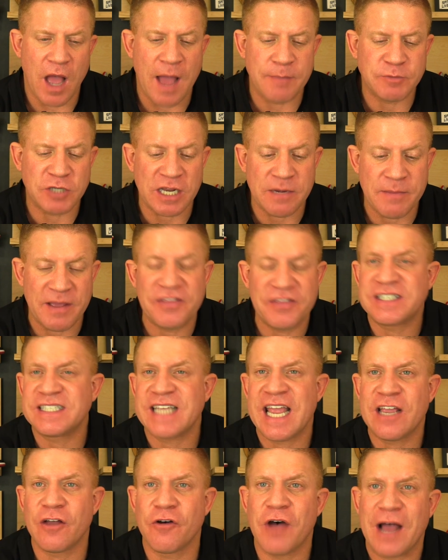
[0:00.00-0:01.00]
talking about in the
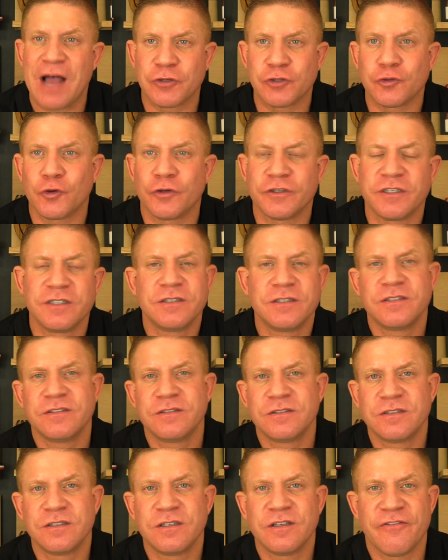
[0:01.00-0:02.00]
Sanko household.
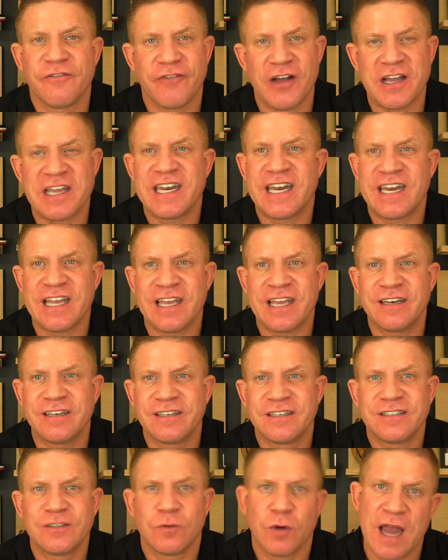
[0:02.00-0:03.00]
Fucking idiot.
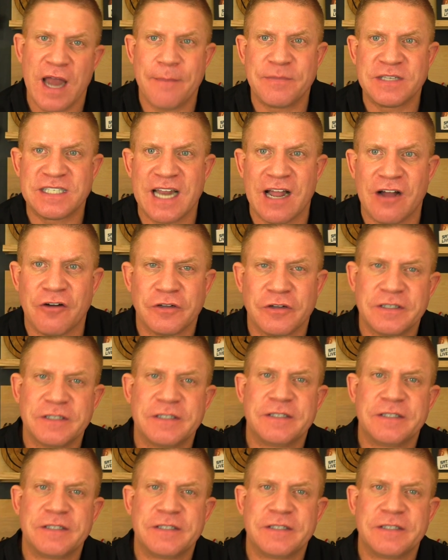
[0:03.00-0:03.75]
What happens now?